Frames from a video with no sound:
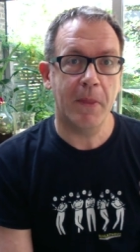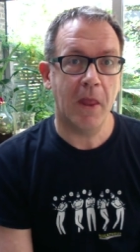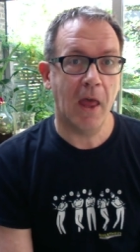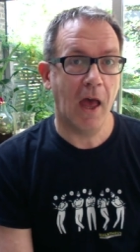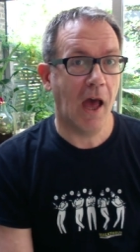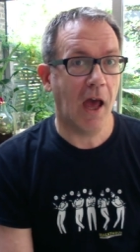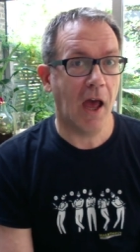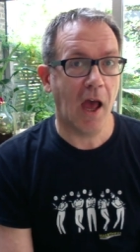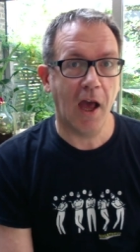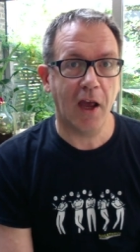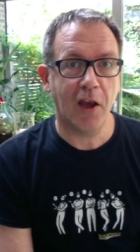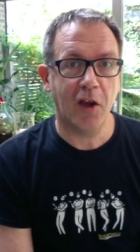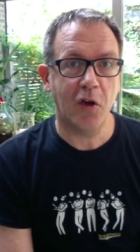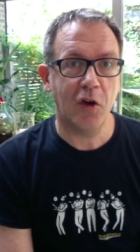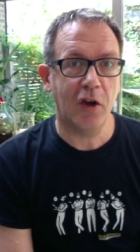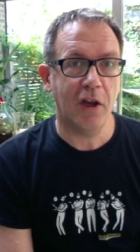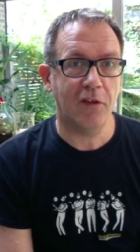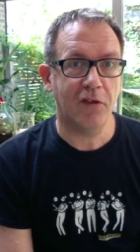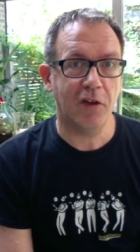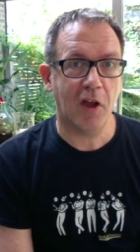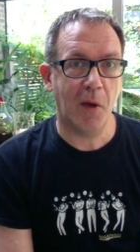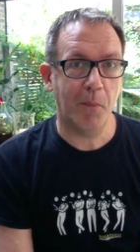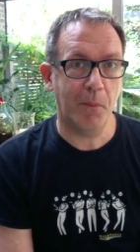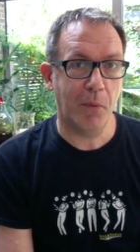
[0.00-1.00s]
A good
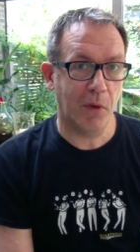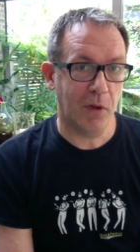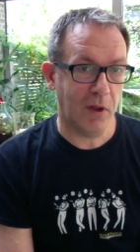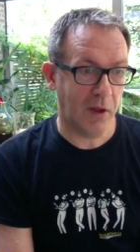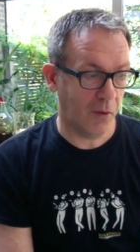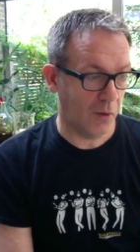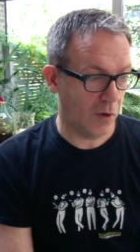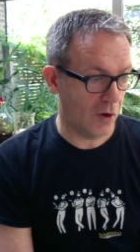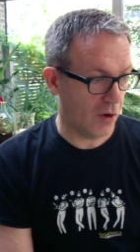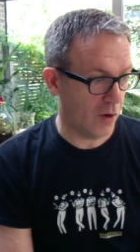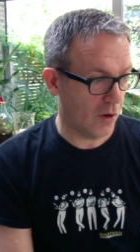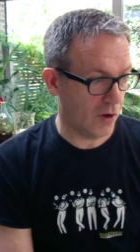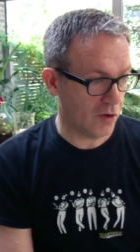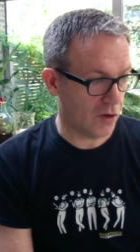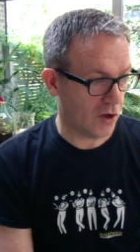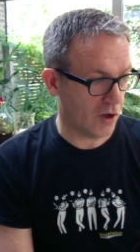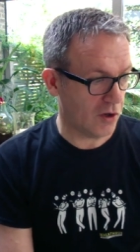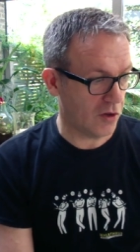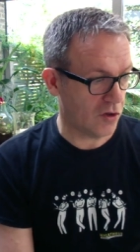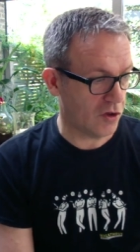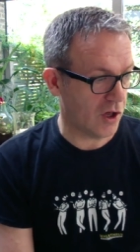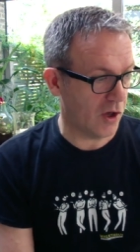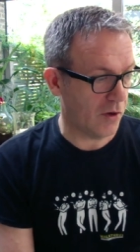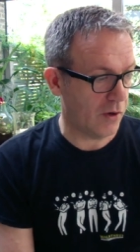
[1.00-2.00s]
example which I
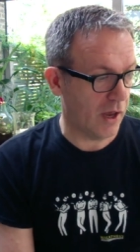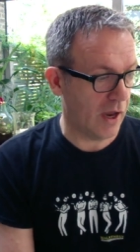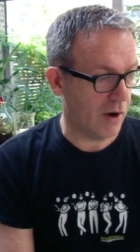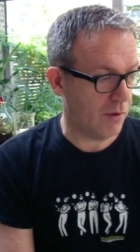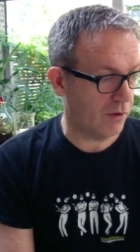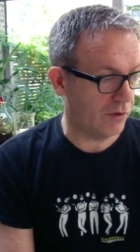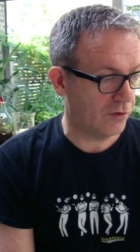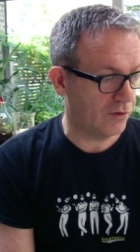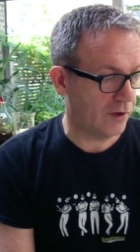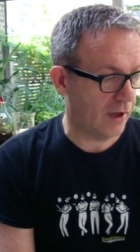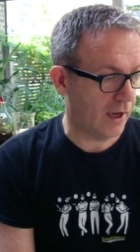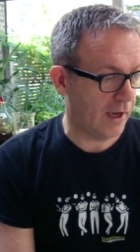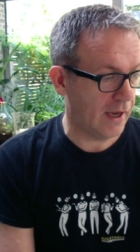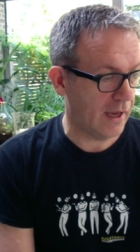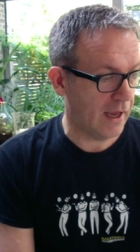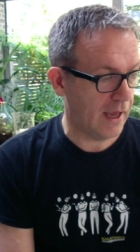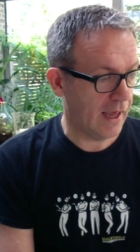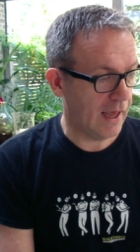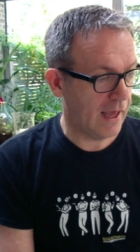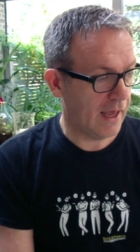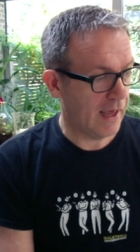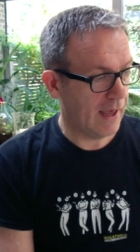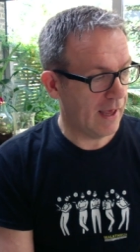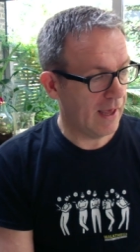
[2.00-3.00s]
can show you here is, say,
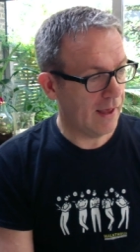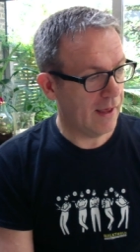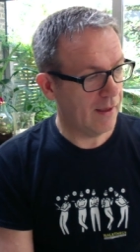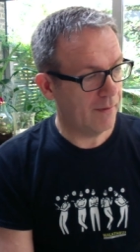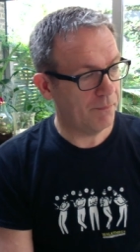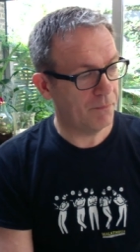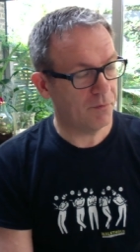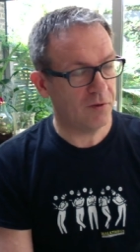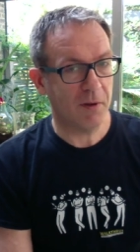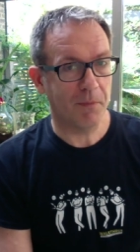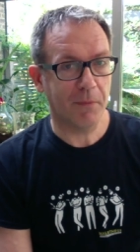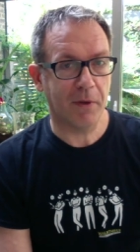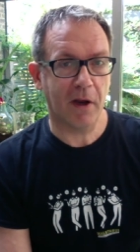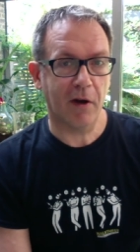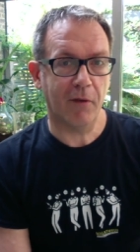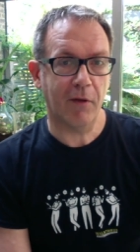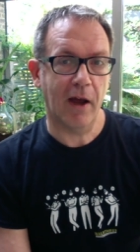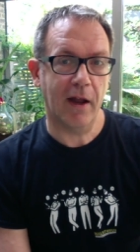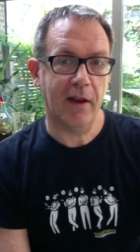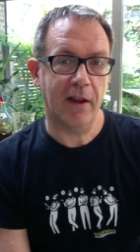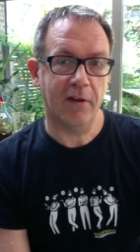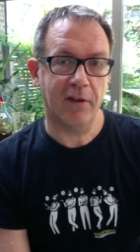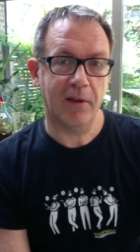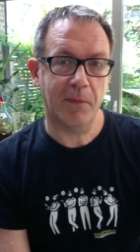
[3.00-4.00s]
something
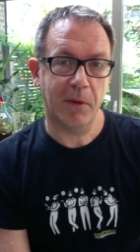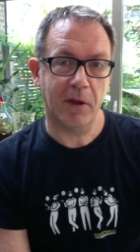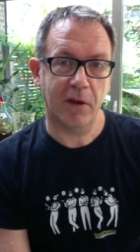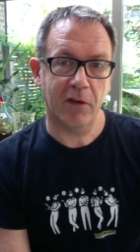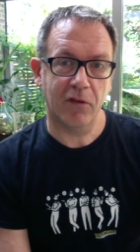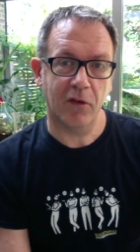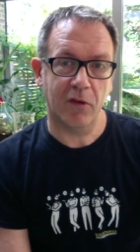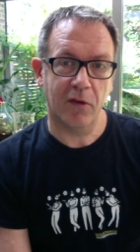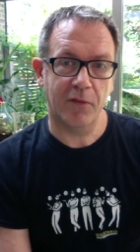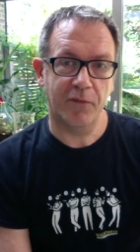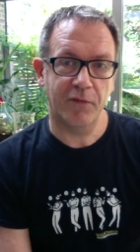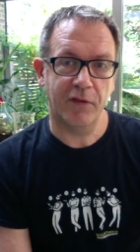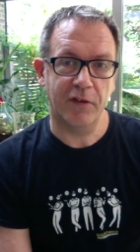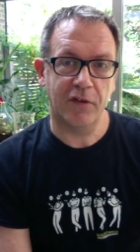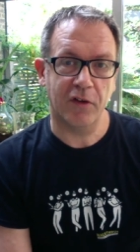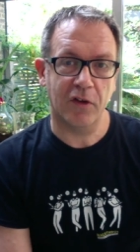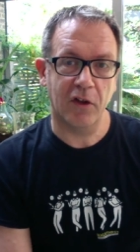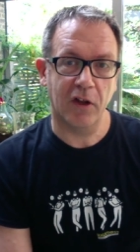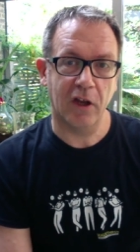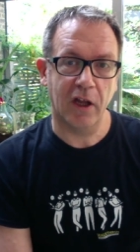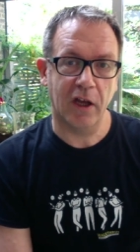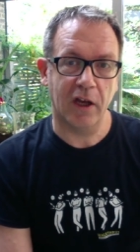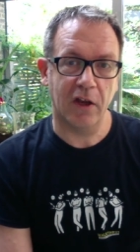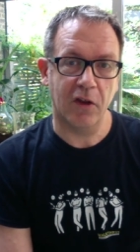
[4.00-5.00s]
around it, something sort of
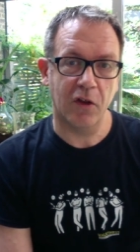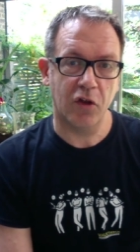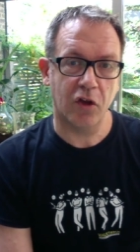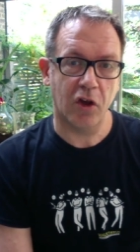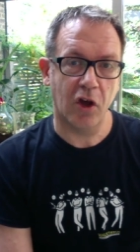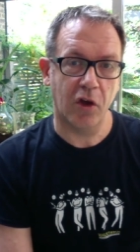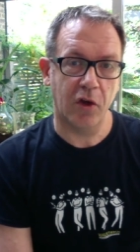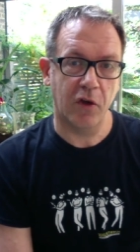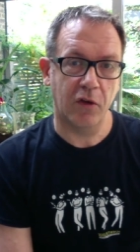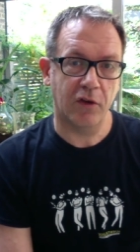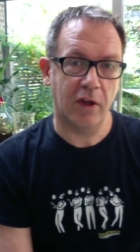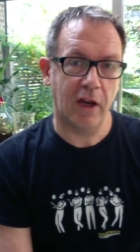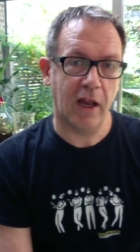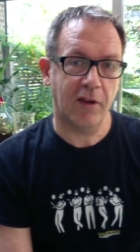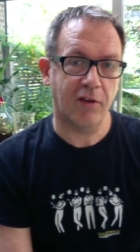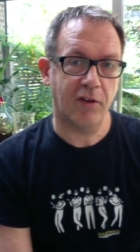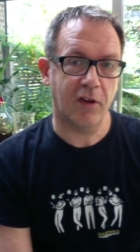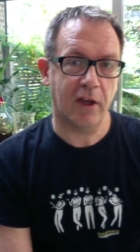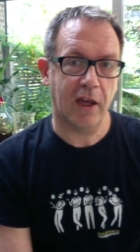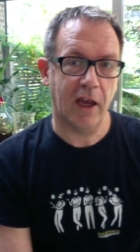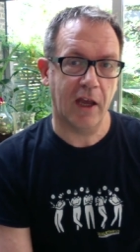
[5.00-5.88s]
physical I can show you. So let's say